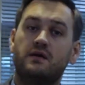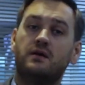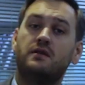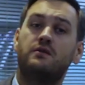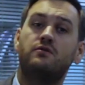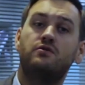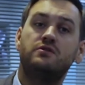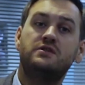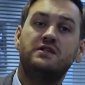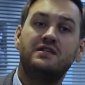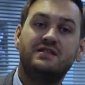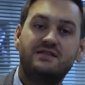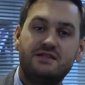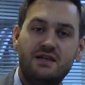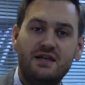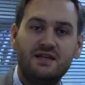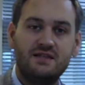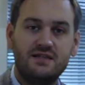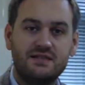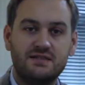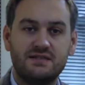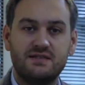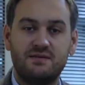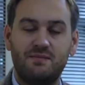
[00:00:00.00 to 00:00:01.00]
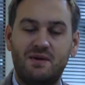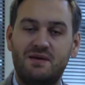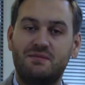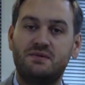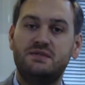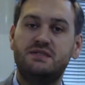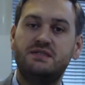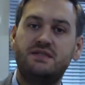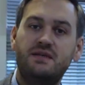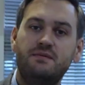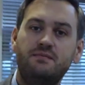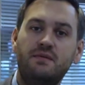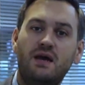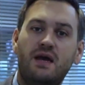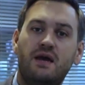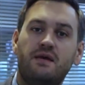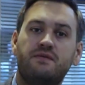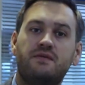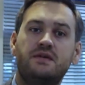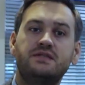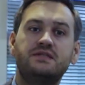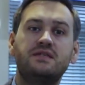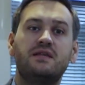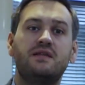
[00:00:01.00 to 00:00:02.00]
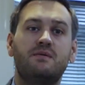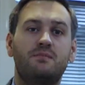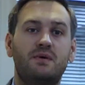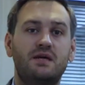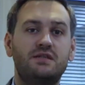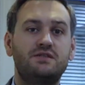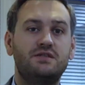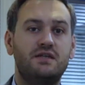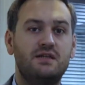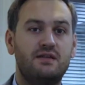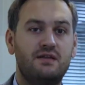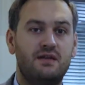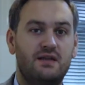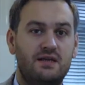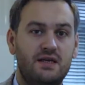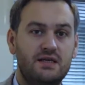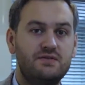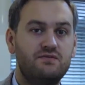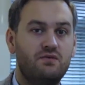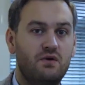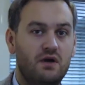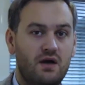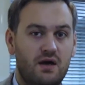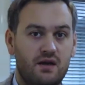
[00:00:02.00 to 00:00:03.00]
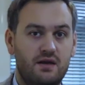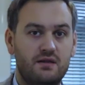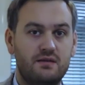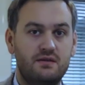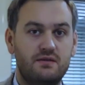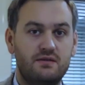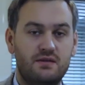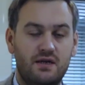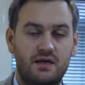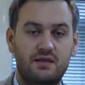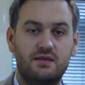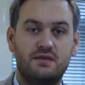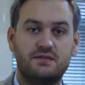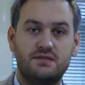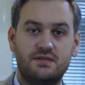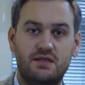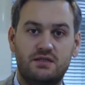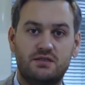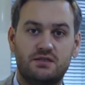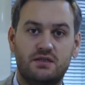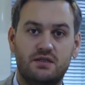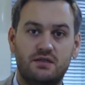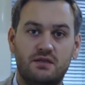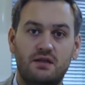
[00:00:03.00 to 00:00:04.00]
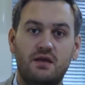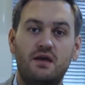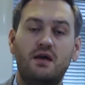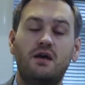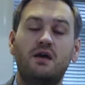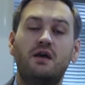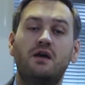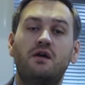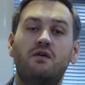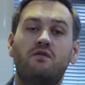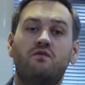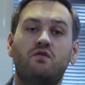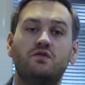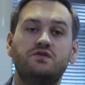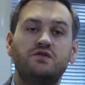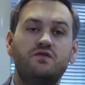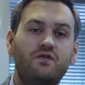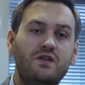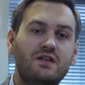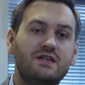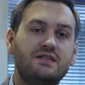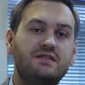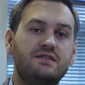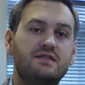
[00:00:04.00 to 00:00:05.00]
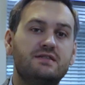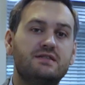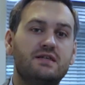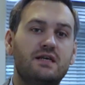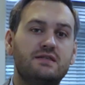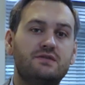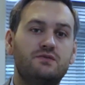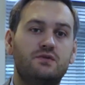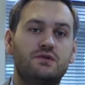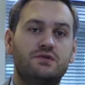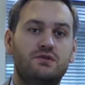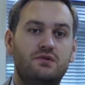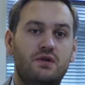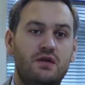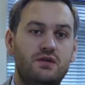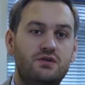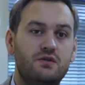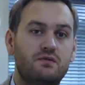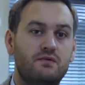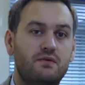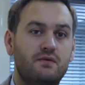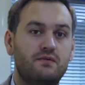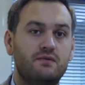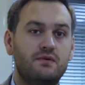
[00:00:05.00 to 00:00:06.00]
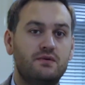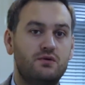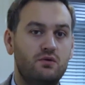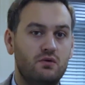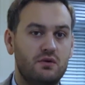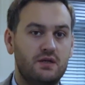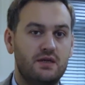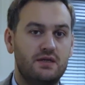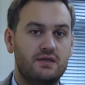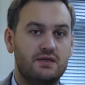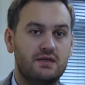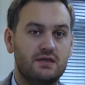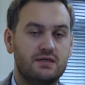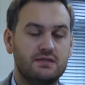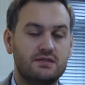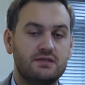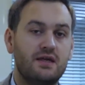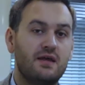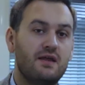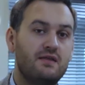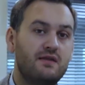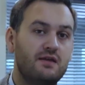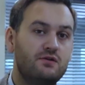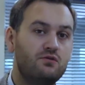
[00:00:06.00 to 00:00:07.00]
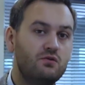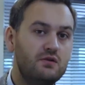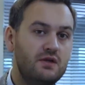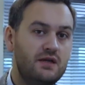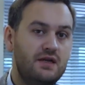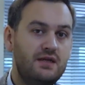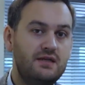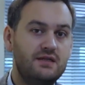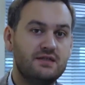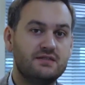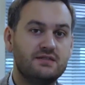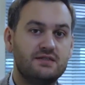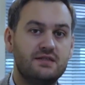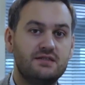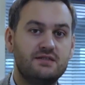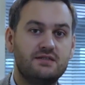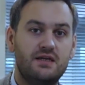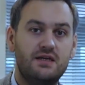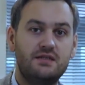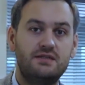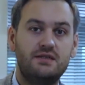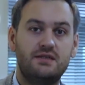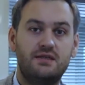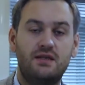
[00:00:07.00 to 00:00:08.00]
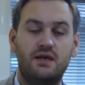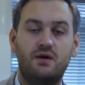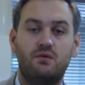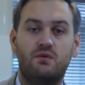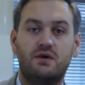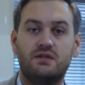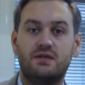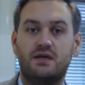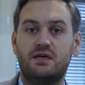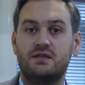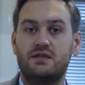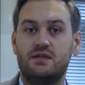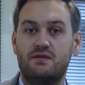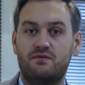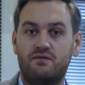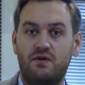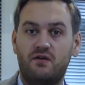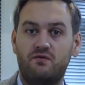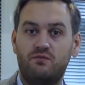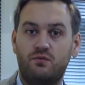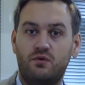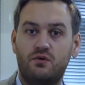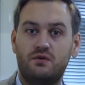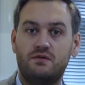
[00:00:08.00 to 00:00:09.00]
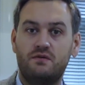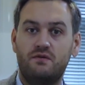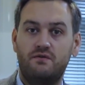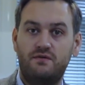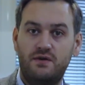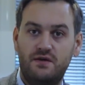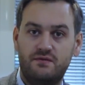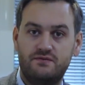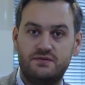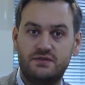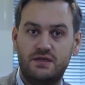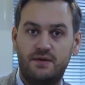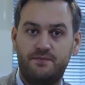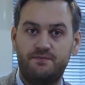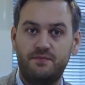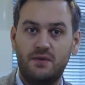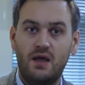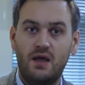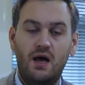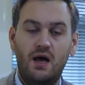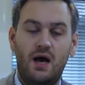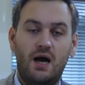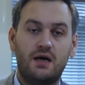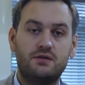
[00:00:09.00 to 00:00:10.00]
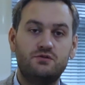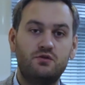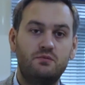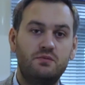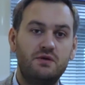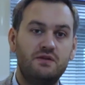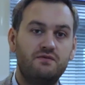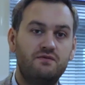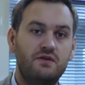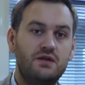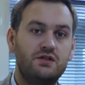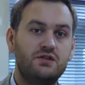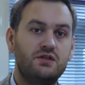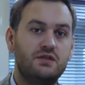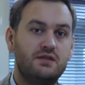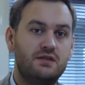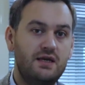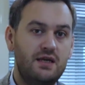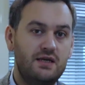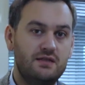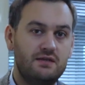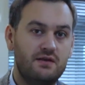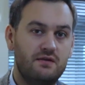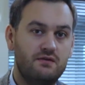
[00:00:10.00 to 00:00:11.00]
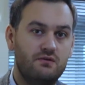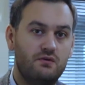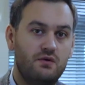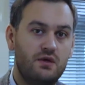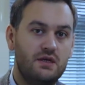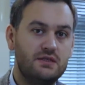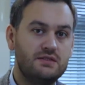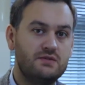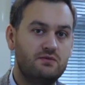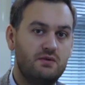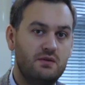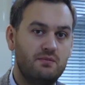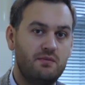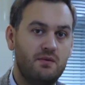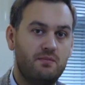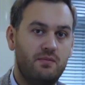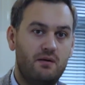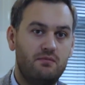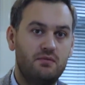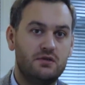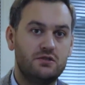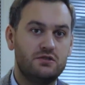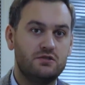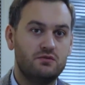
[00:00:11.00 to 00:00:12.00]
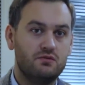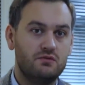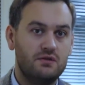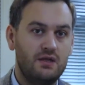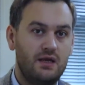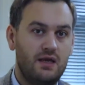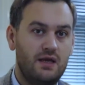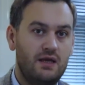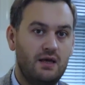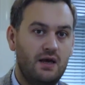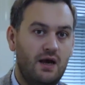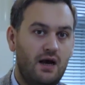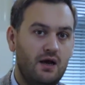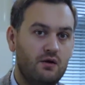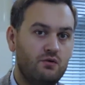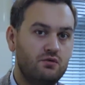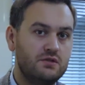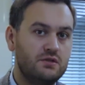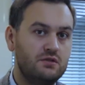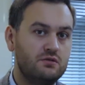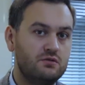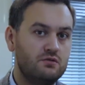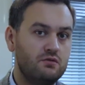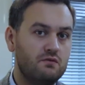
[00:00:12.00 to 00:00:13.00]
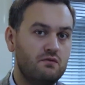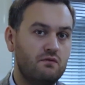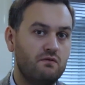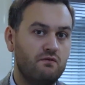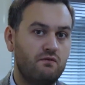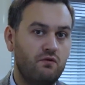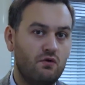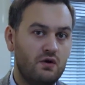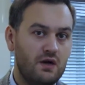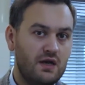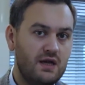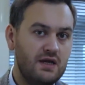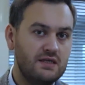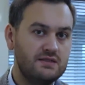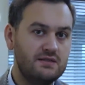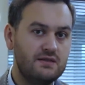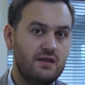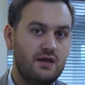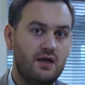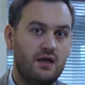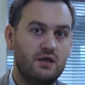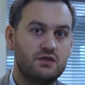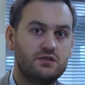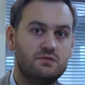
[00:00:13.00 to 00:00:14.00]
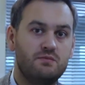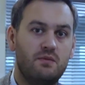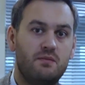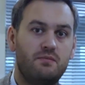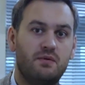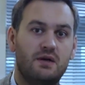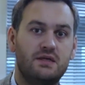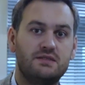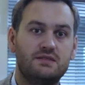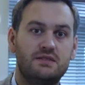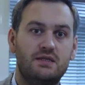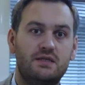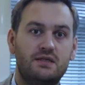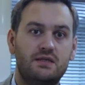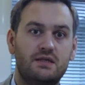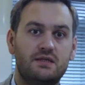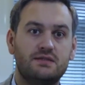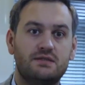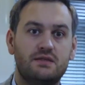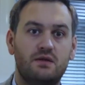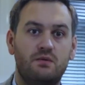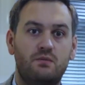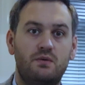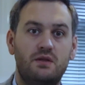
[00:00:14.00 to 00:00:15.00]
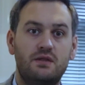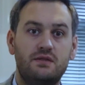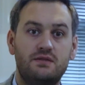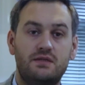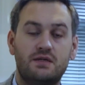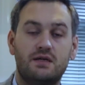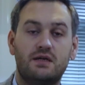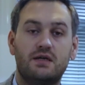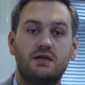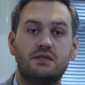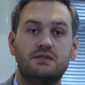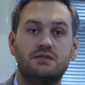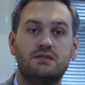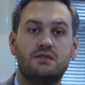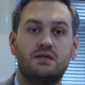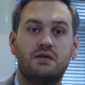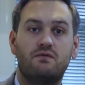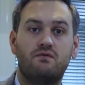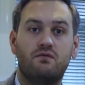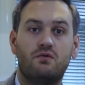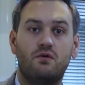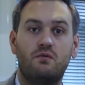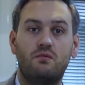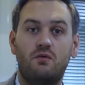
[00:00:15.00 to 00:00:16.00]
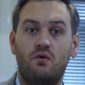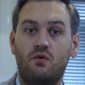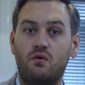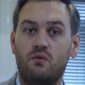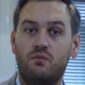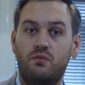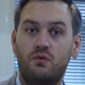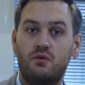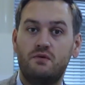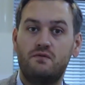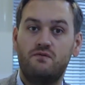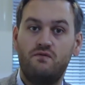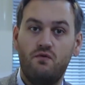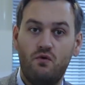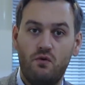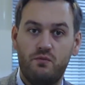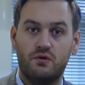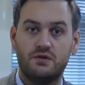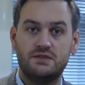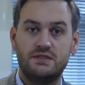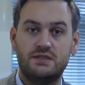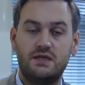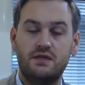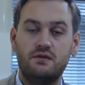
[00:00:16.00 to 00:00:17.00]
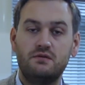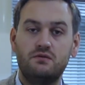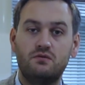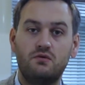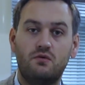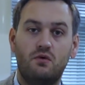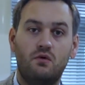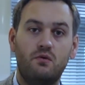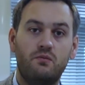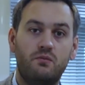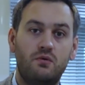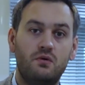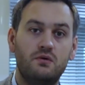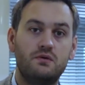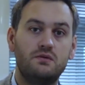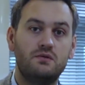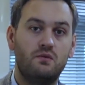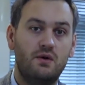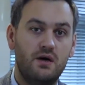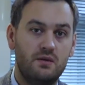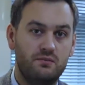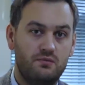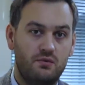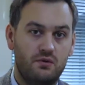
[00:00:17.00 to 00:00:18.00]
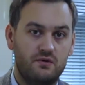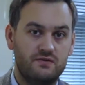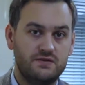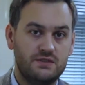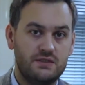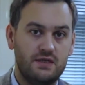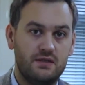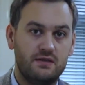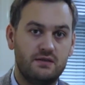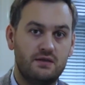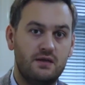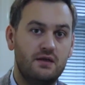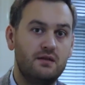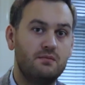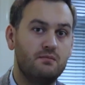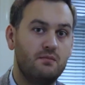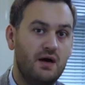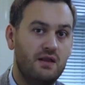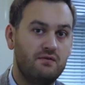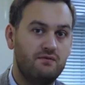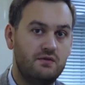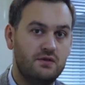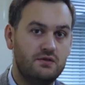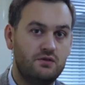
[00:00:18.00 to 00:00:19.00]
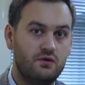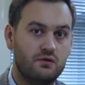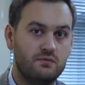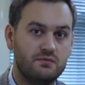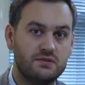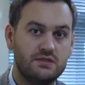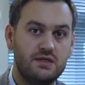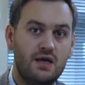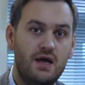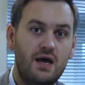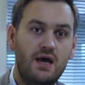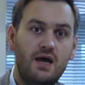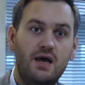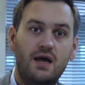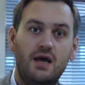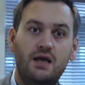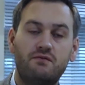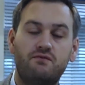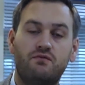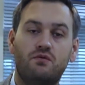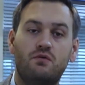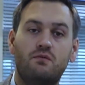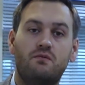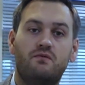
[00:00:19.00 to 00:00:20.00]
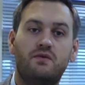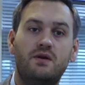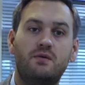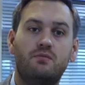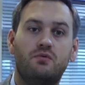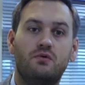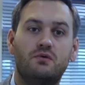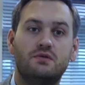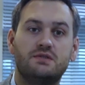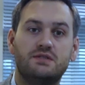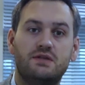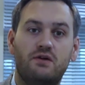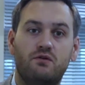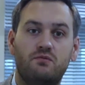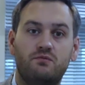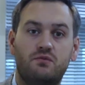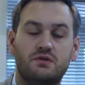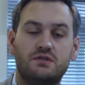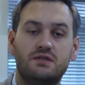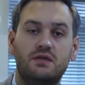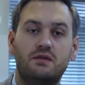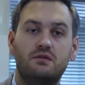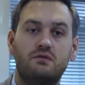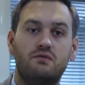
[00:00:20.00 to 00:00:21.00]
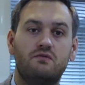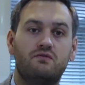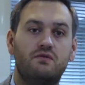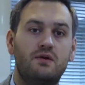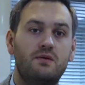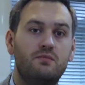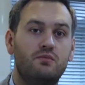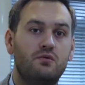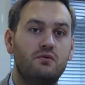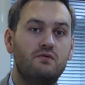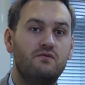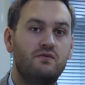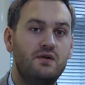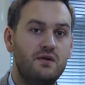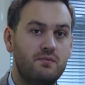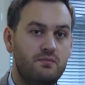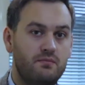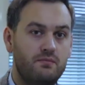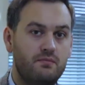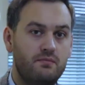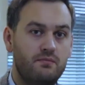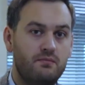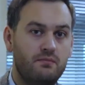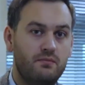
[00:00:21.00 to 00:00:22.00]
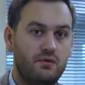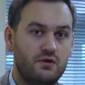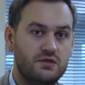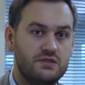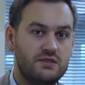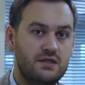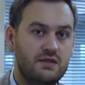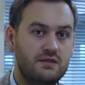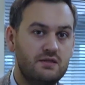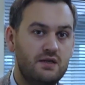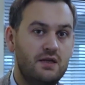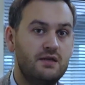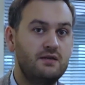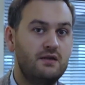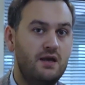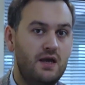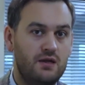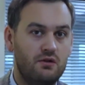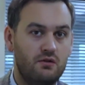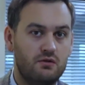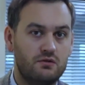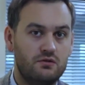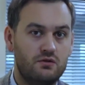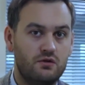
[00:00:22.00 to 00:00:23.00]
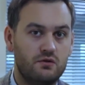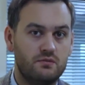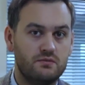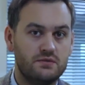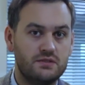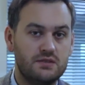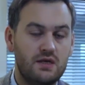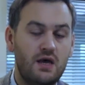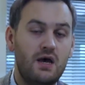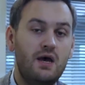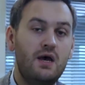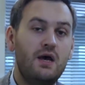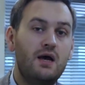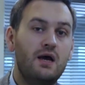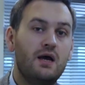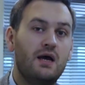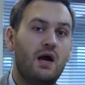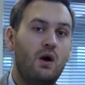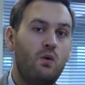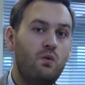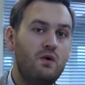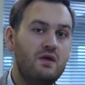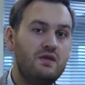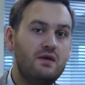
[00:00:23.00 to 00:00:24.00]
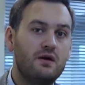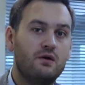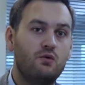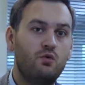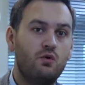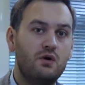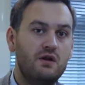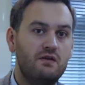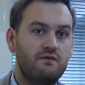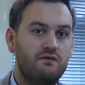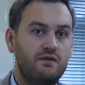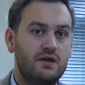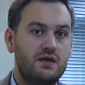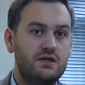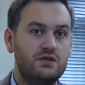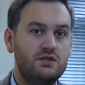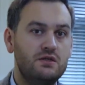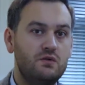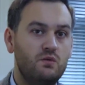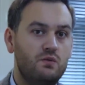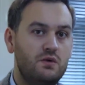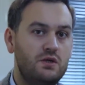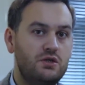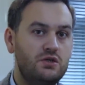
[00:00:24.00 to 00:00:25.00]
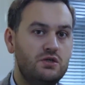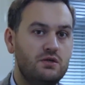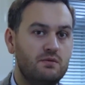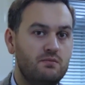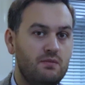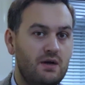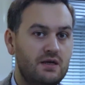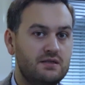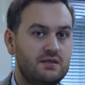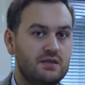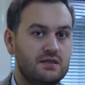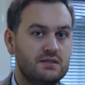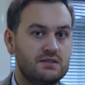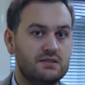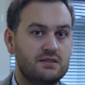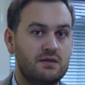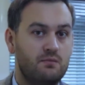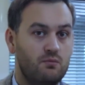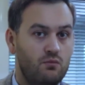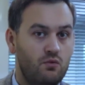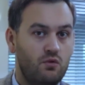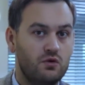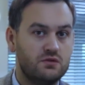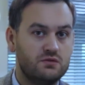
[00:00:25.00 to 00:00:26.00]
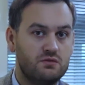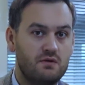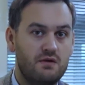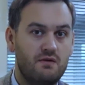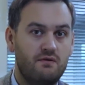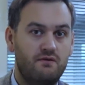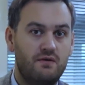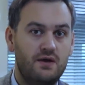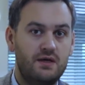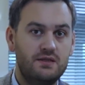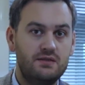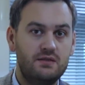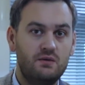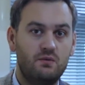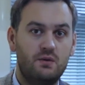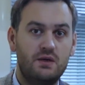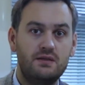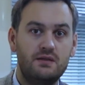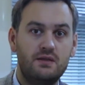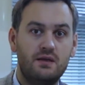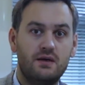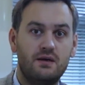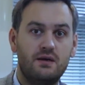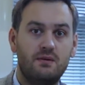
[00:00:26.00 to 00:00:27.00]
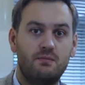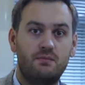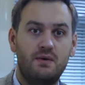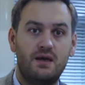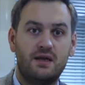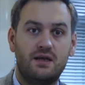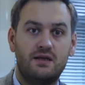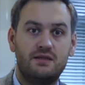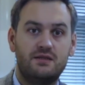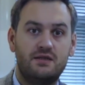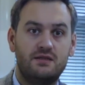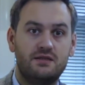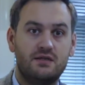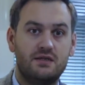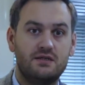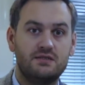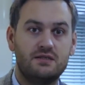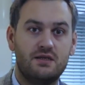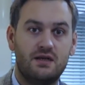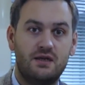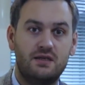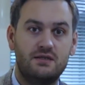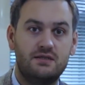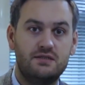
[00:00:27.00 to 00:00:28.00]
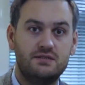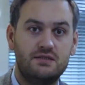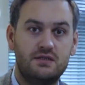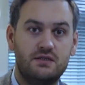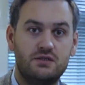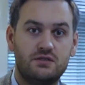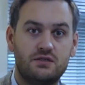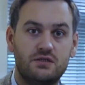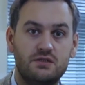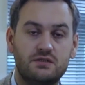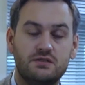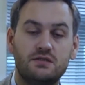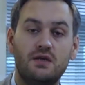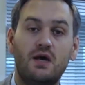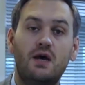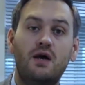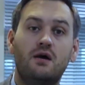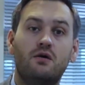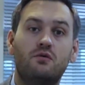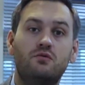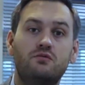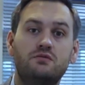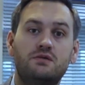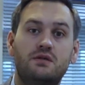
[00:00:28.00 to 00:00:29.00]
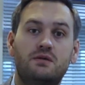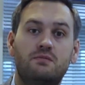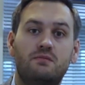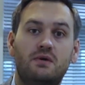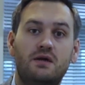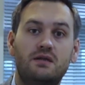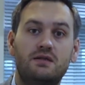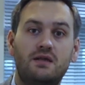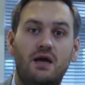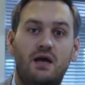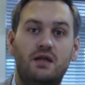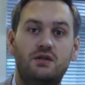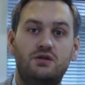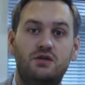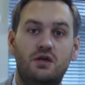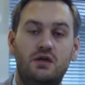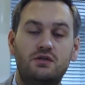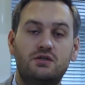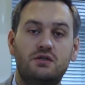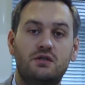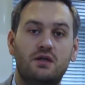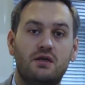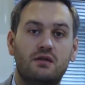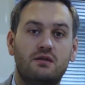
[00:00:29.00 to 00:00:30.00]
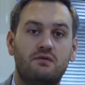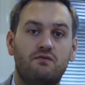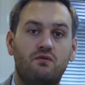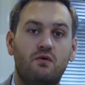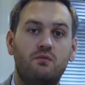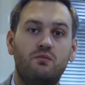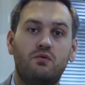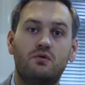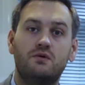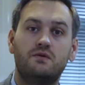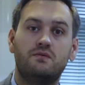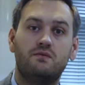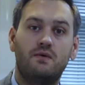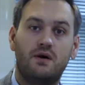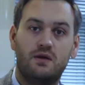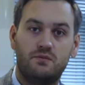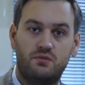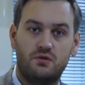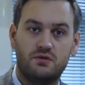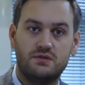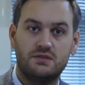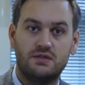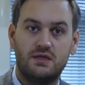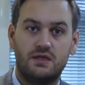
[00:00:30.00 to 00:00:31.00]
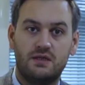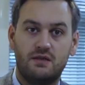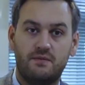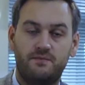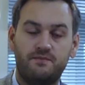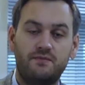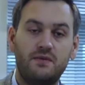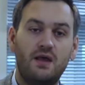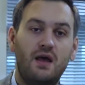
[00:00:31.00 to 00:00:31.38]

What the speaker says: Hello dear traders, my name is Tim and these are the main trading ideas for current trading session. First of all, let's discuss the situation with dollar index. The dollar index is trading near 105.50. October inflation data in the US will be published today. According to forecast, the consumer price index will decrease from 0.4% to 0.1% in monthly terms and from 3.7% to 3.3% in annual terms. However, core inflation, which matters more to the Fed when making interest rate decisions, could remain unchanged at 4.1%.